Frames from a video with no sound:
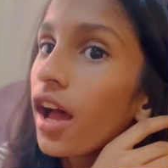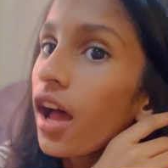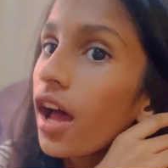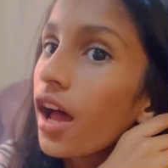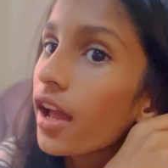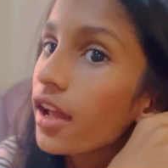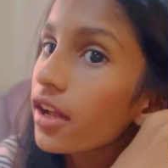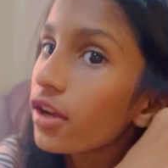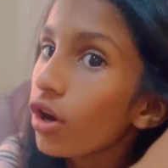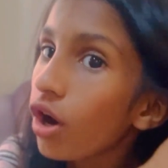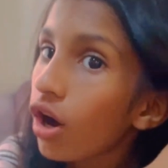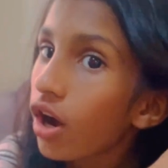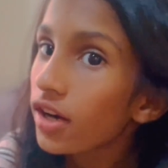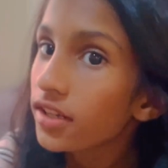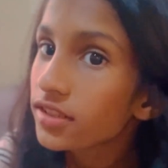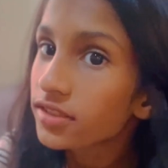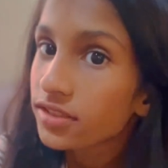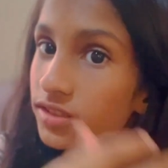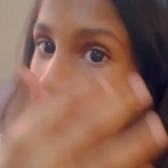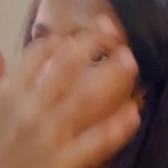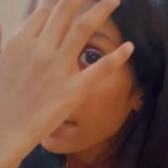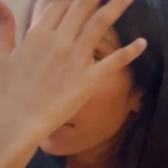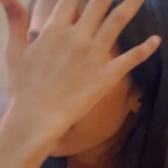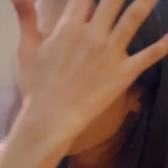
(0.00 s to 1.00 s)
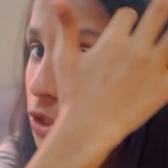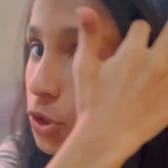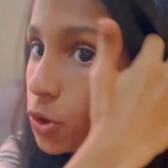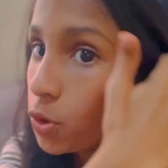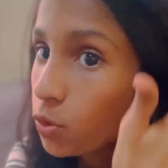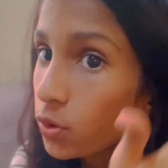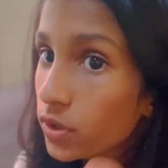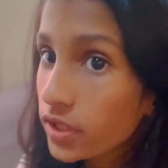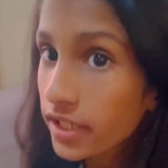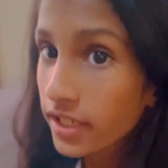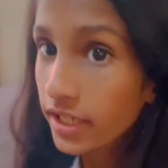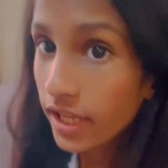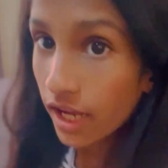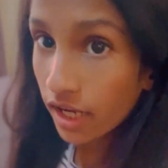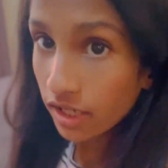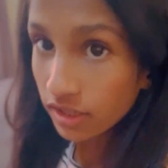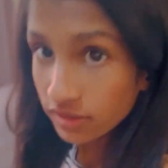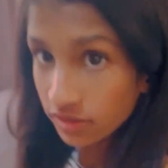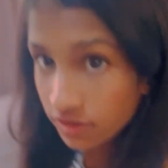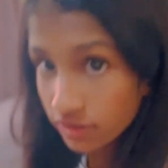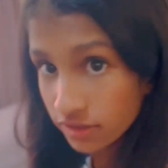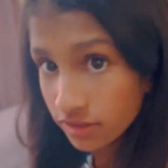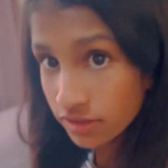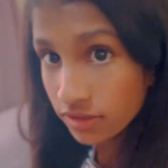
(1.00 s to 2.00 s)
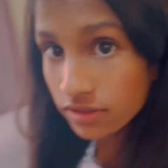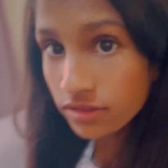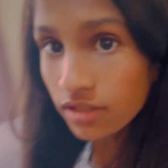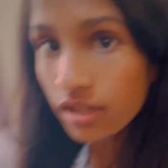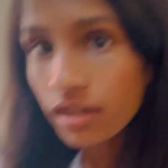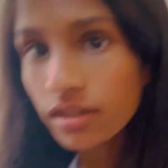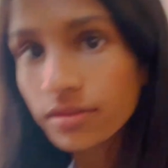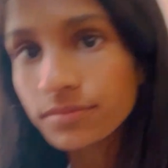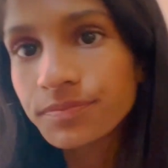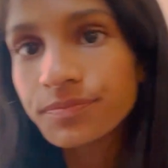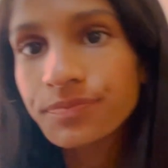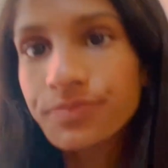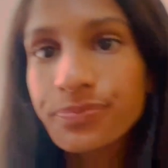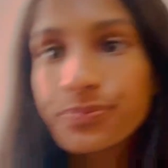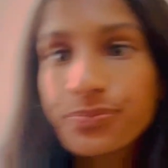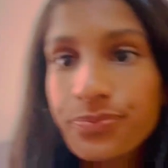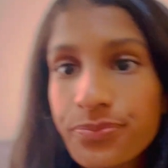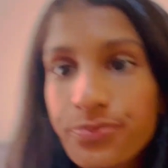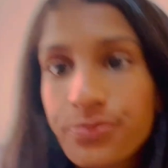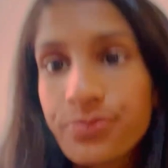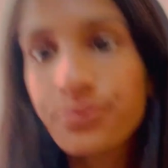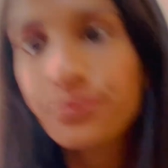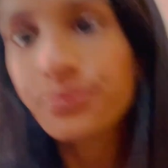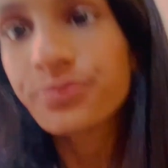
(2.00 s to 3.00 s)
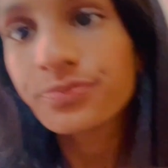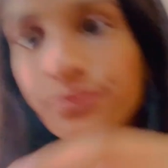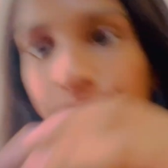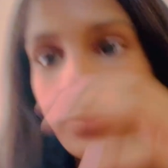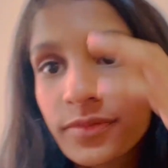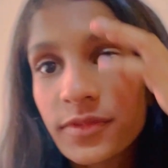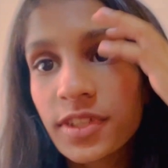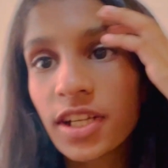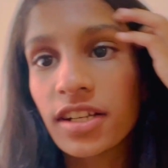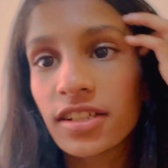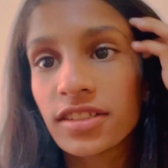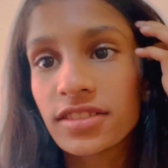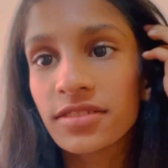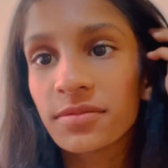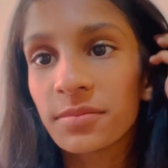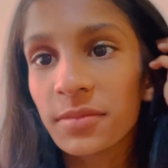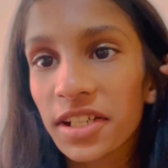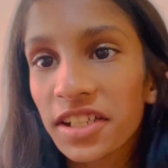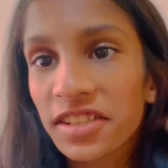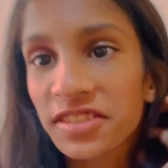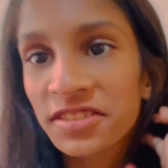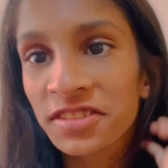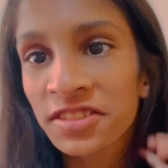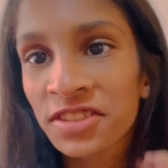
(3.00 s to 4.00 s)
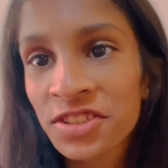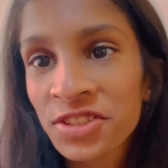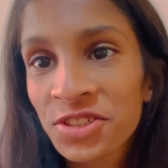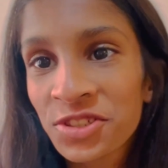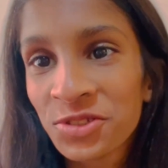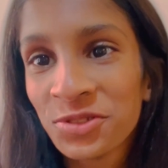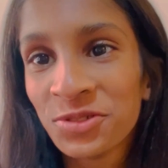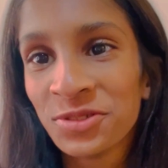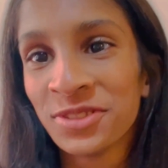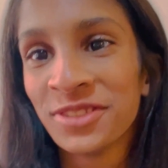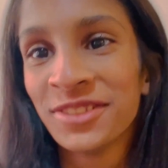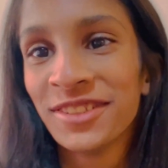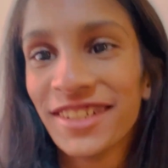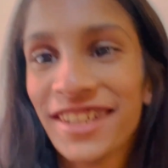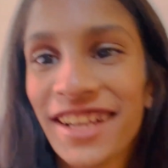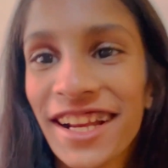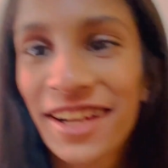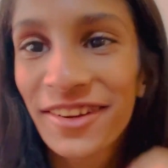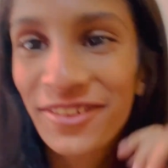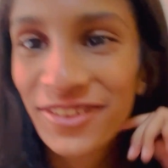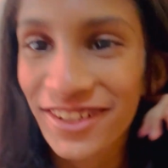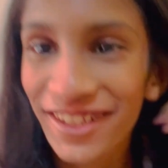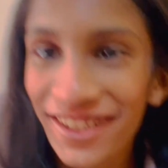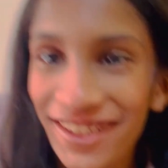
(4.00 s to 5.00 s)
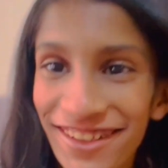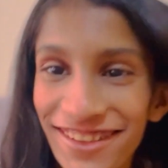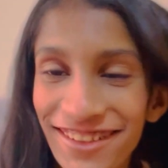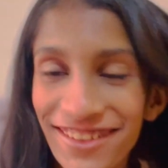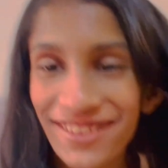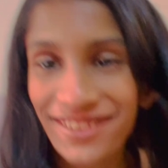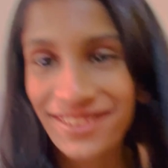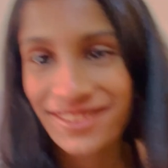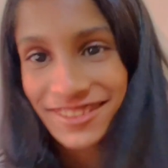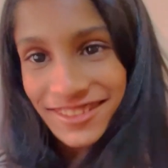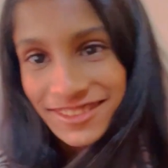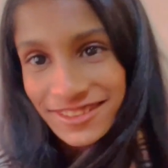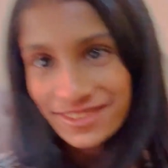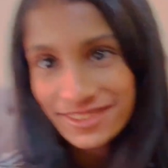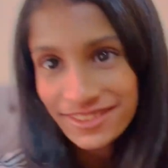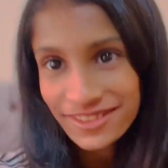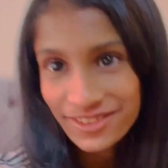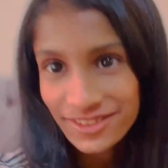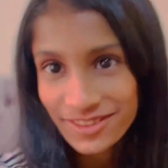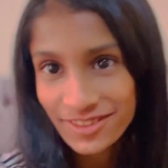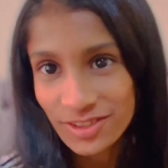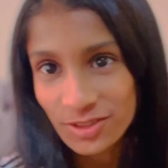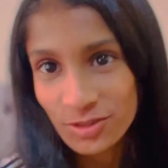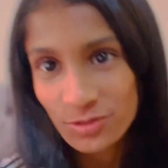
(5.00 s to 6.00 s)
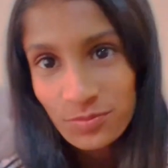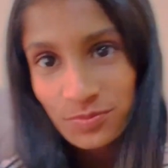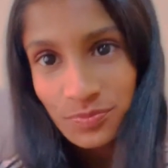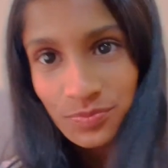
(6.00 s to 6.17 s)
I got some new kicks. Kicks means shoes, okay, for those who don't know.